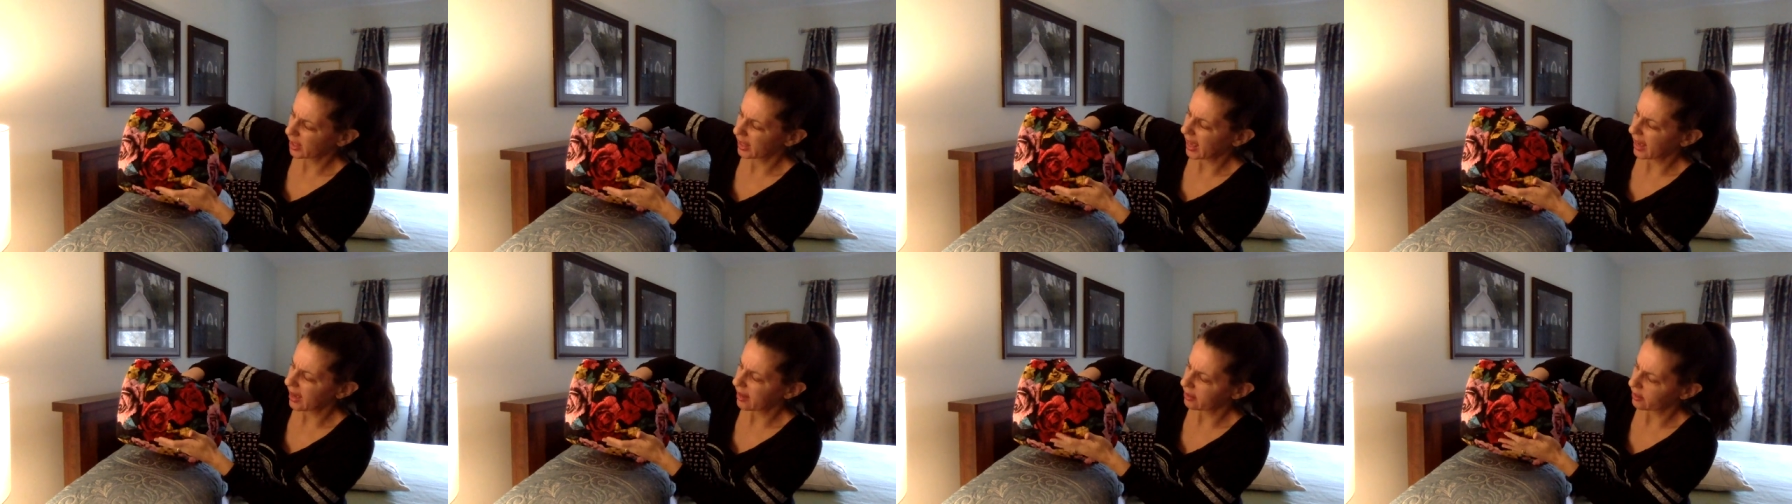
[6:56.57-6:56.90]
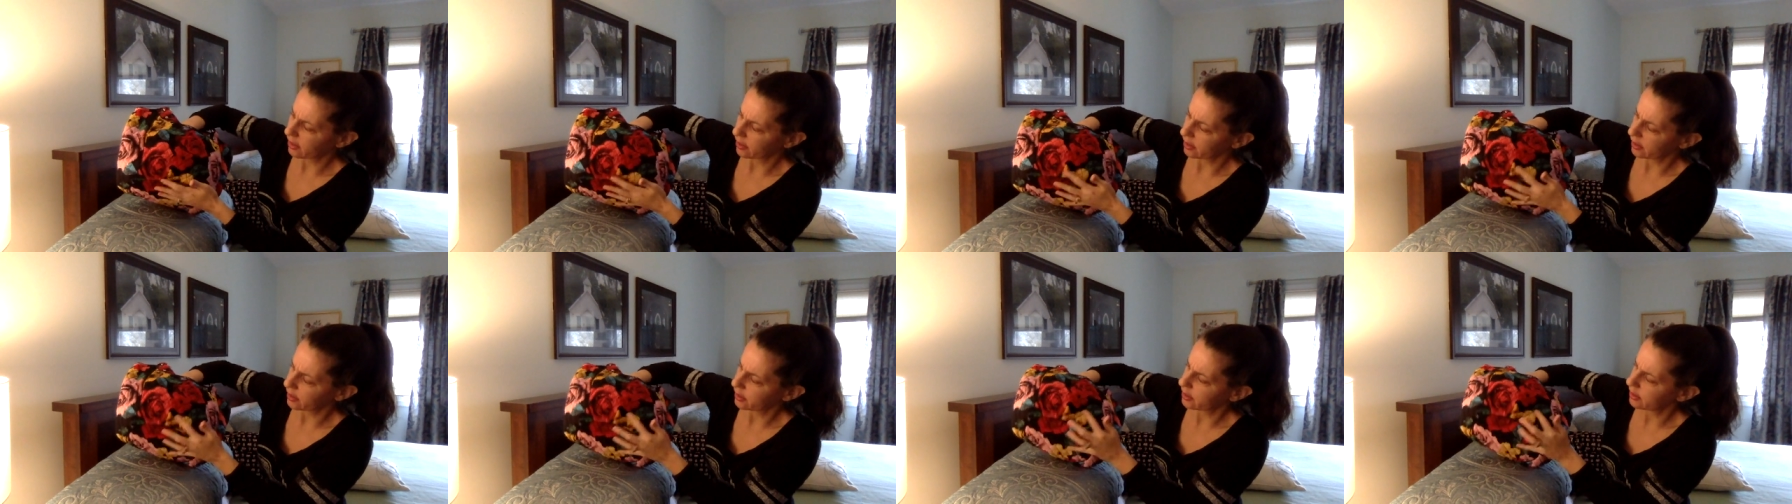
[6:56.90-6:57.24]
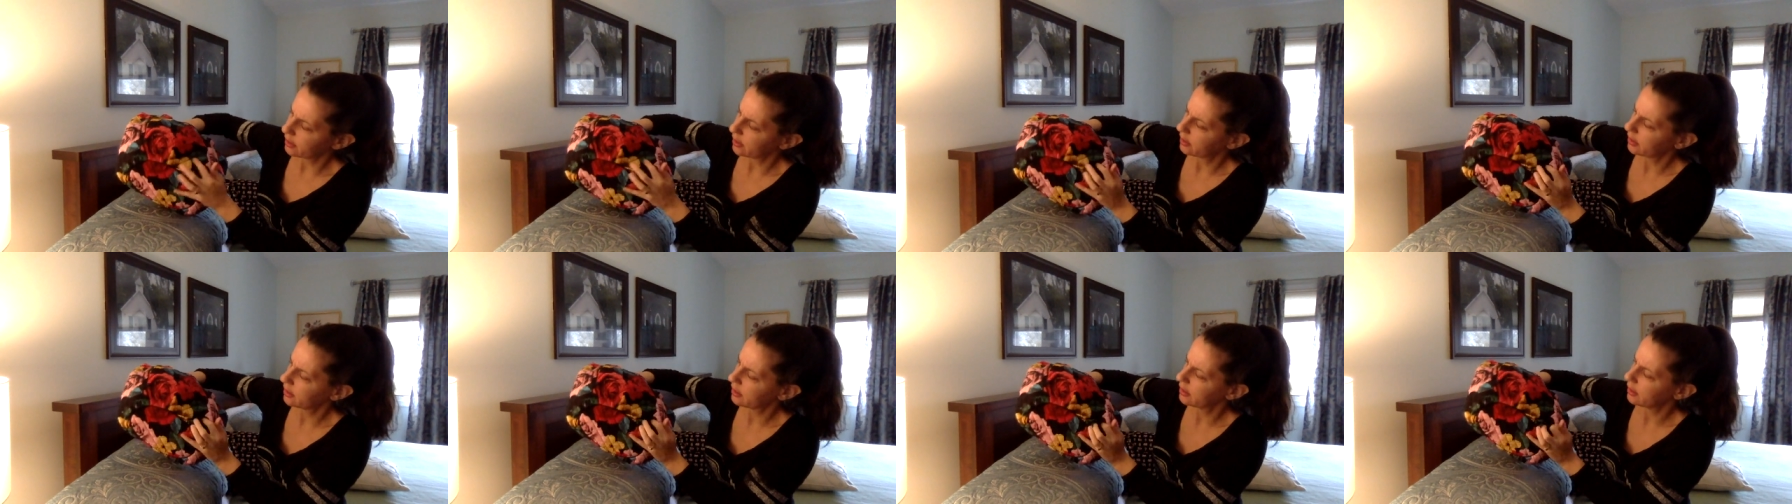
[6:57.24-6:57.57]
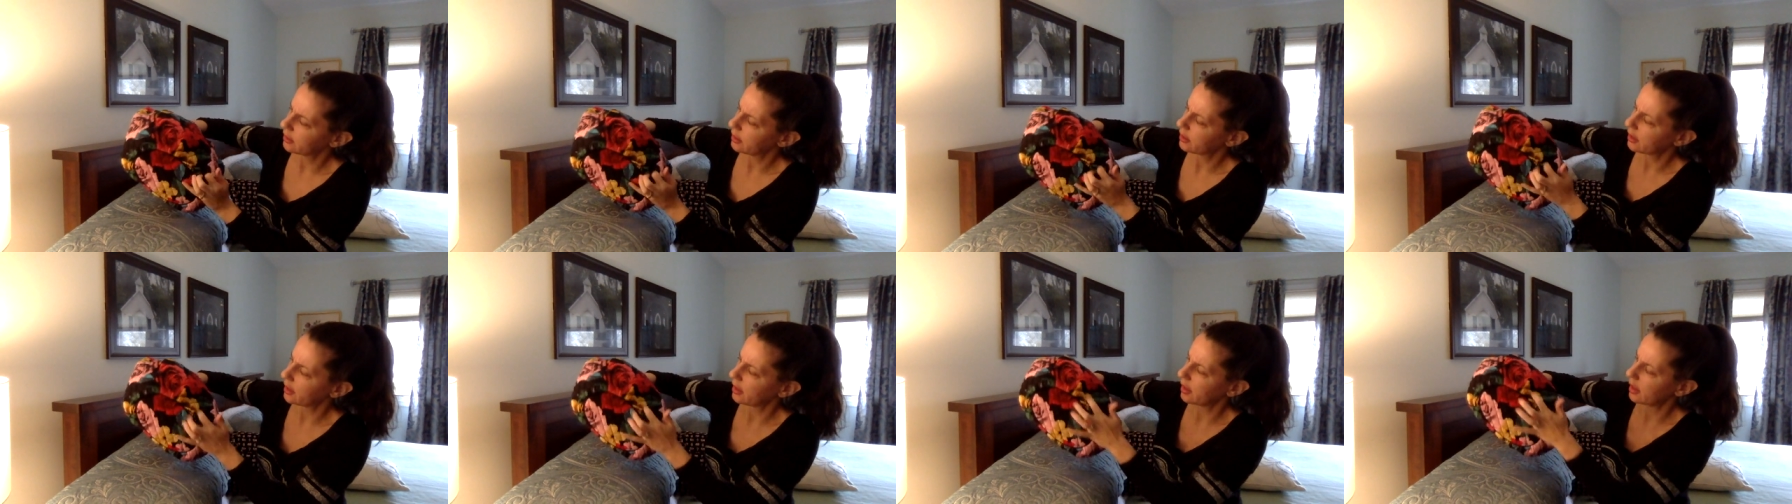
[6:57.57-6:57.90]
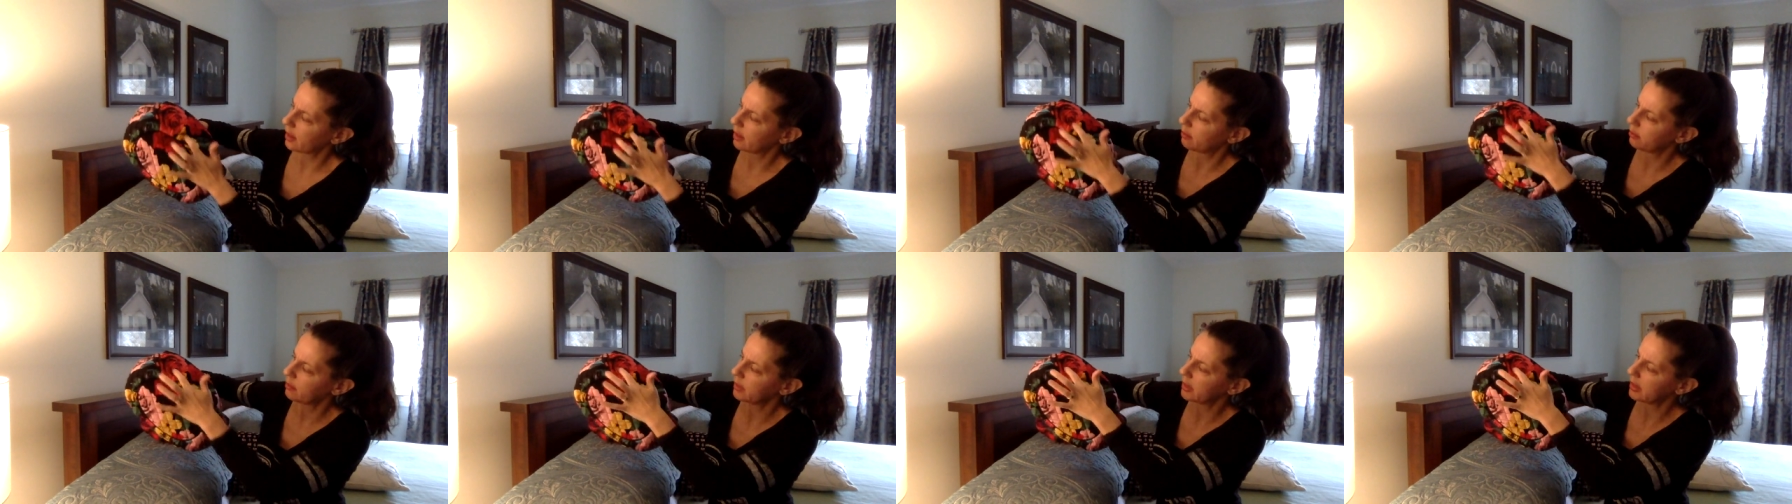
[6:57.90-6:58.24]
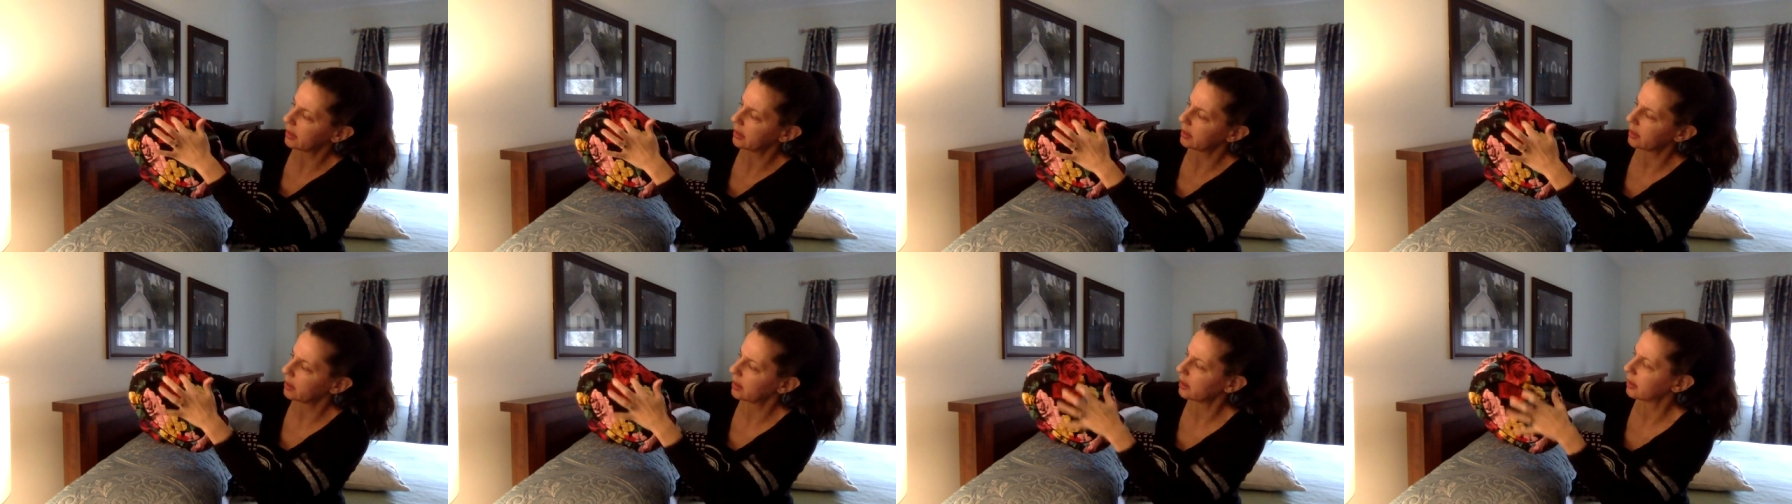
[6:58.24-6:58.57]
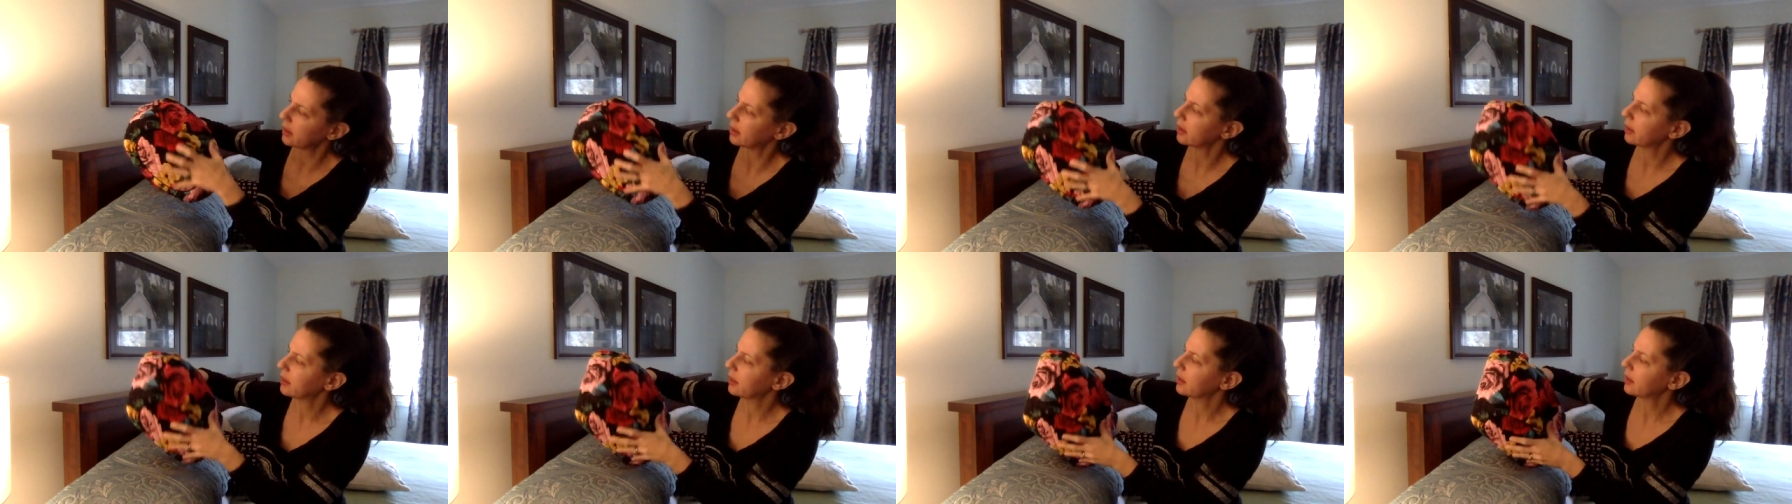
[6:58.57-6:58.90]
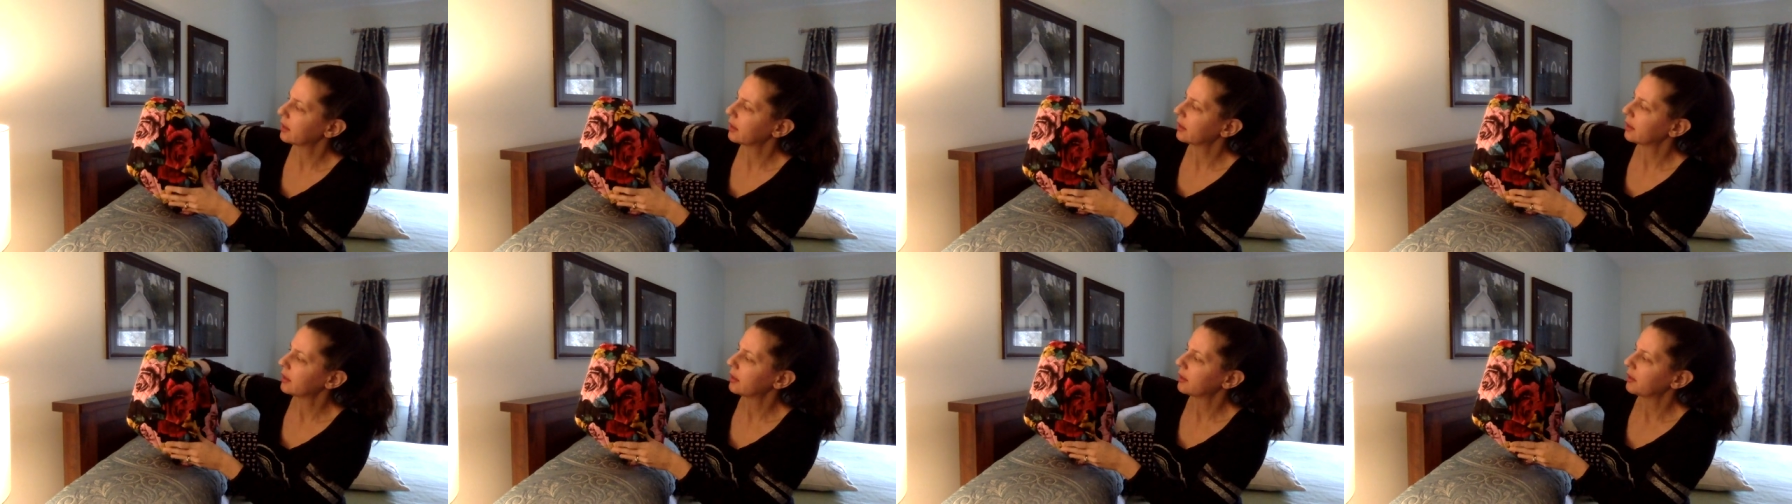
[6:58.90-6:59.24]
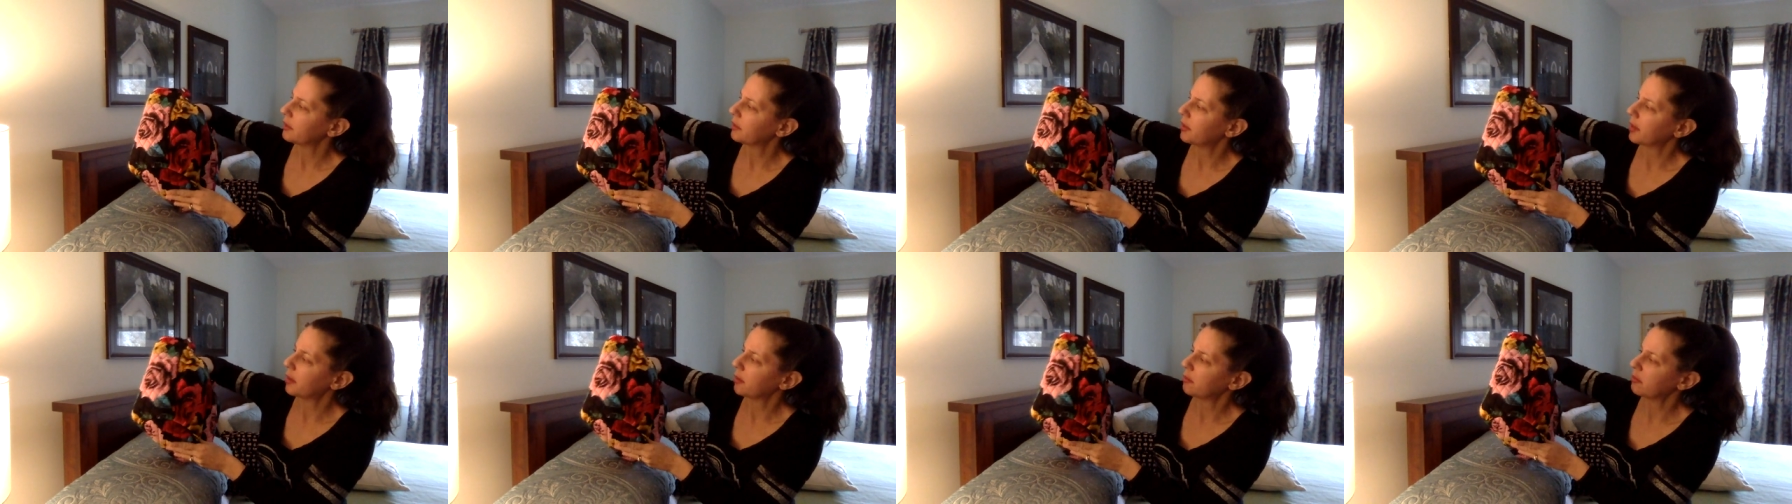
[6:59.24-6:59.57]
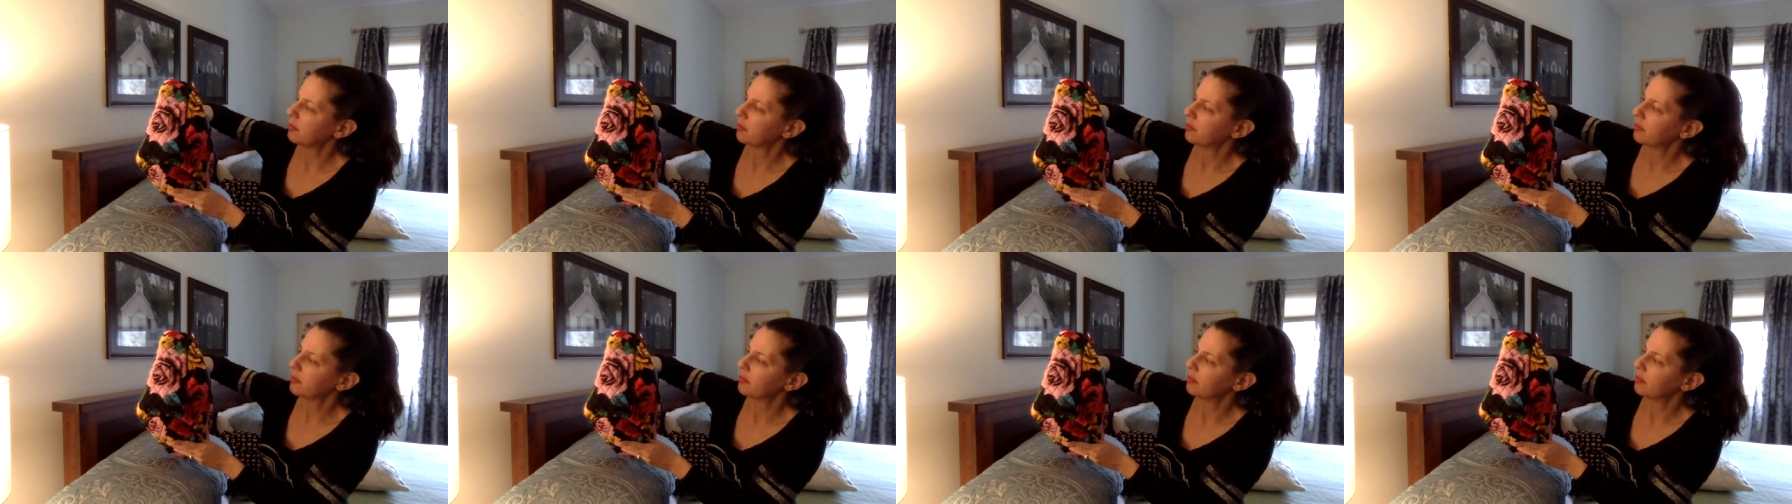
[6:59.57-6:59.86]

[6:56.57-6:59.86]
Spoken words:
gathered here, and